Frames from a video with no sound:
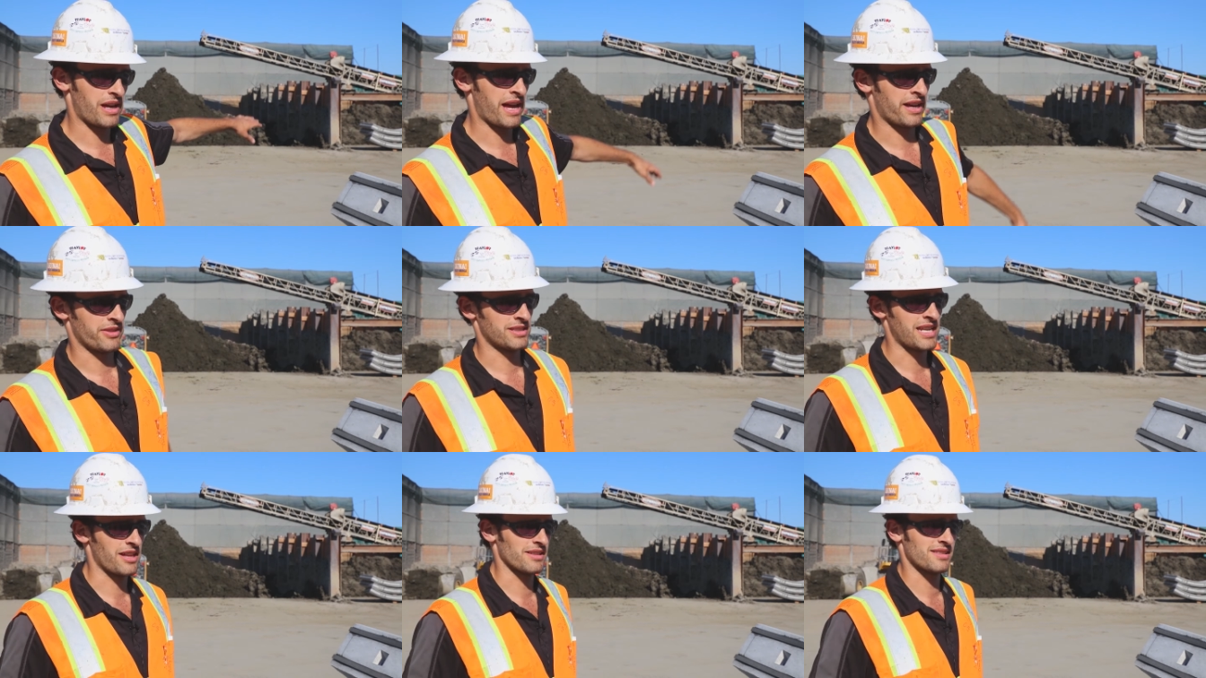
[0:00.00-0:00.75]
and the
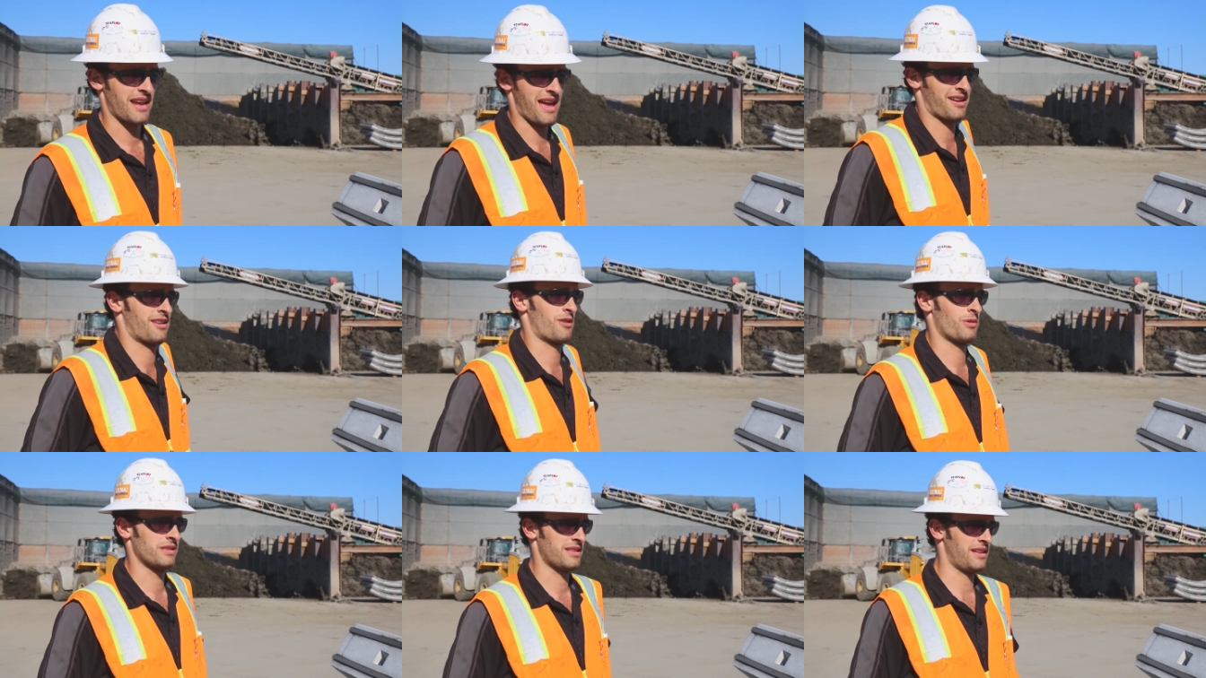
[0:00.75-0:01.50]
telestacker
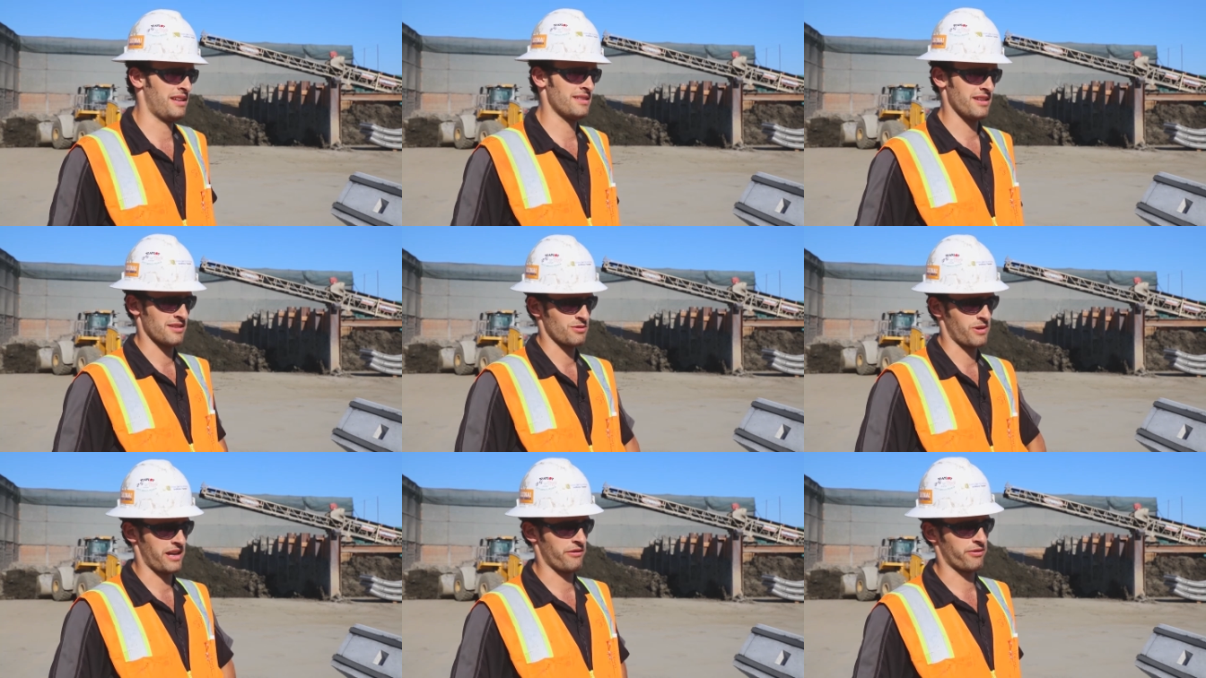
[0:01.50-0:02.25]
was the easiest
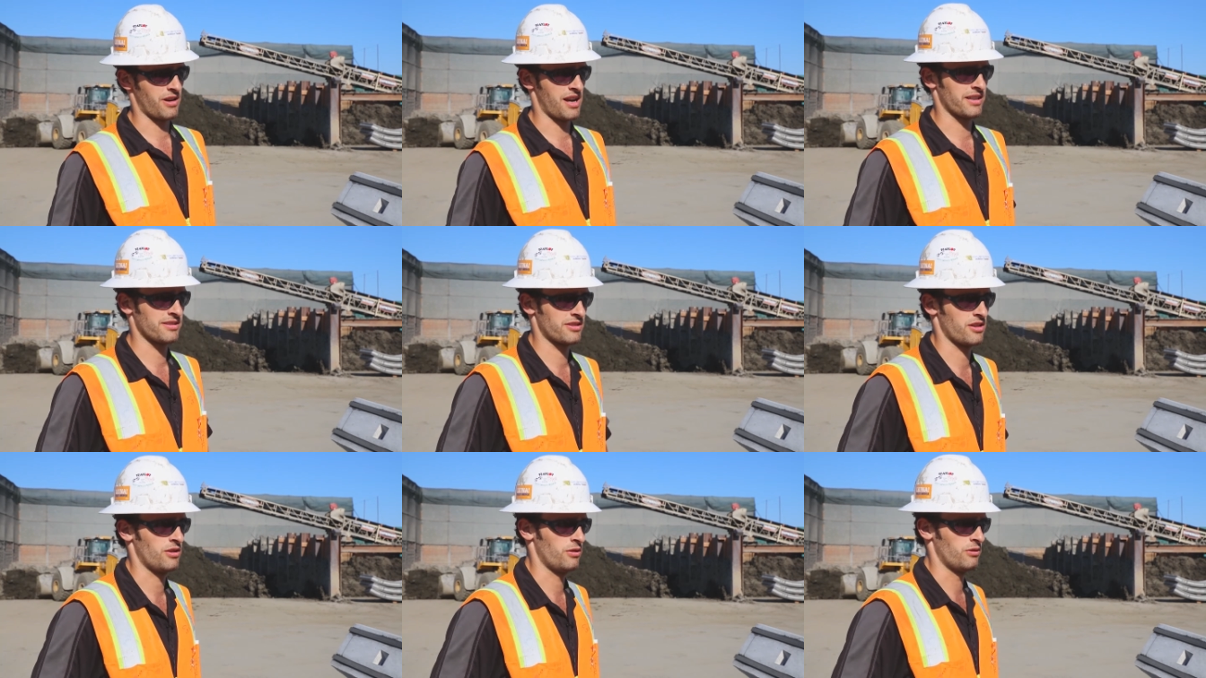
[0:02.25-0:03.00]
way for us
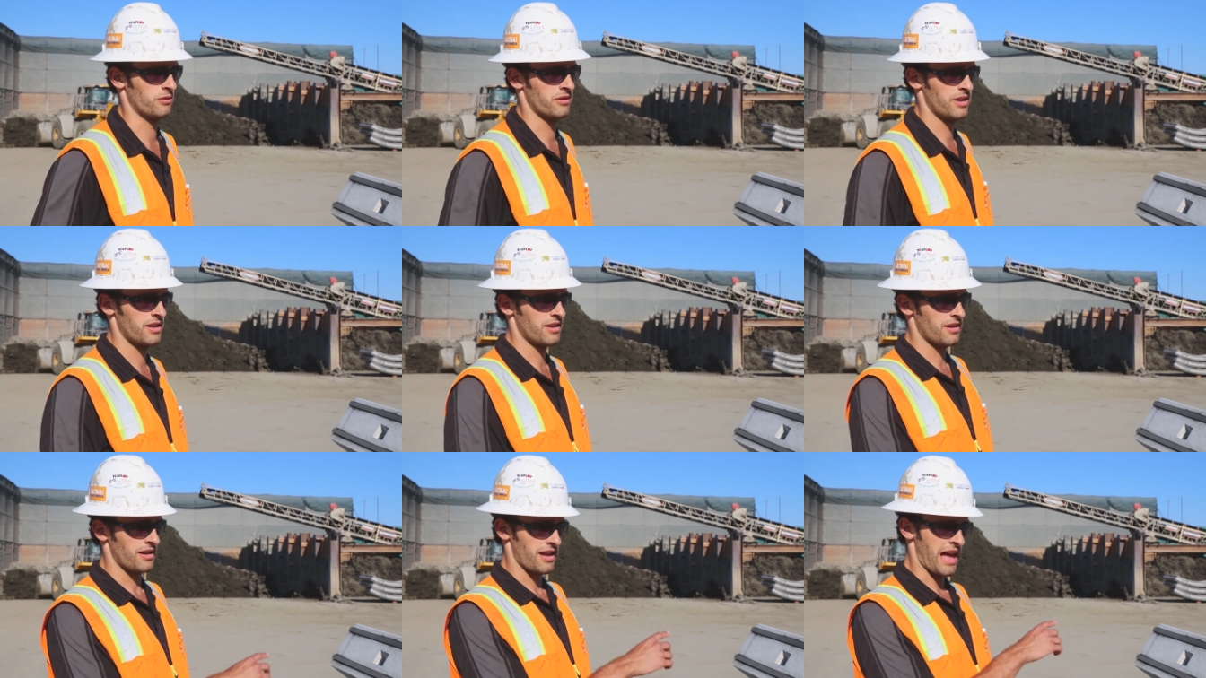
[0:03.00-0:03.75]
to
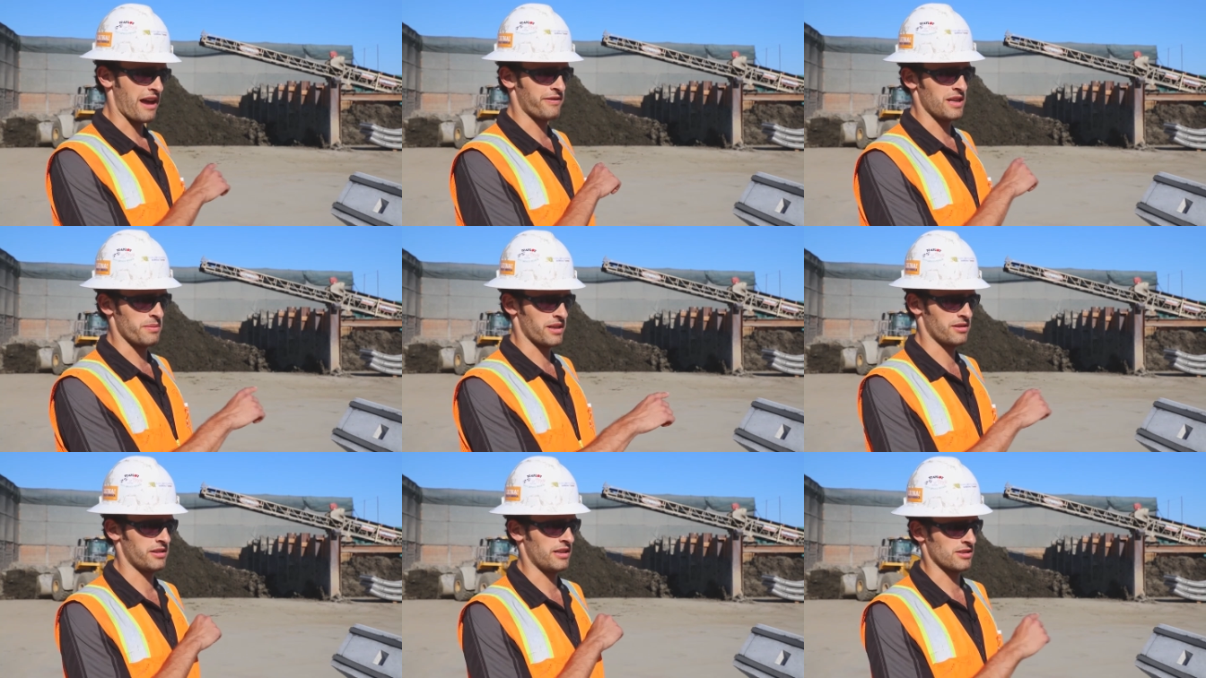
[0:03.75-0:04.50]
have the
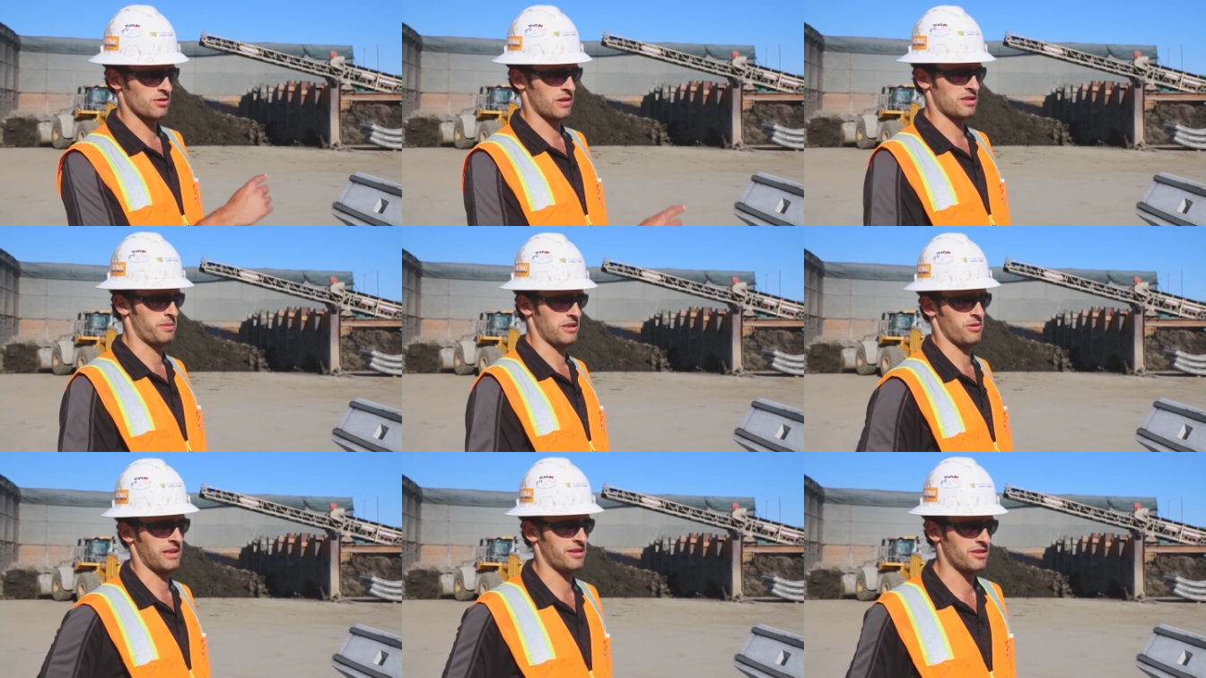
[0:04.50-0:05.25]
ability to switch
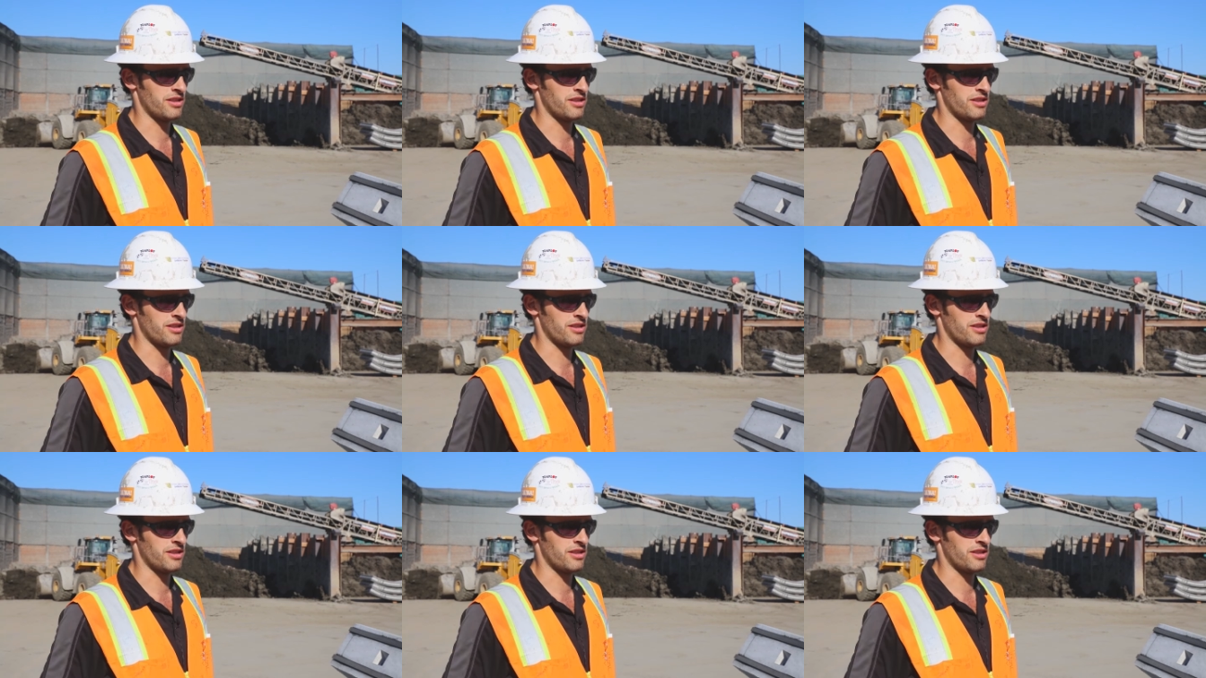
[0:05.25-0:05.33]
between the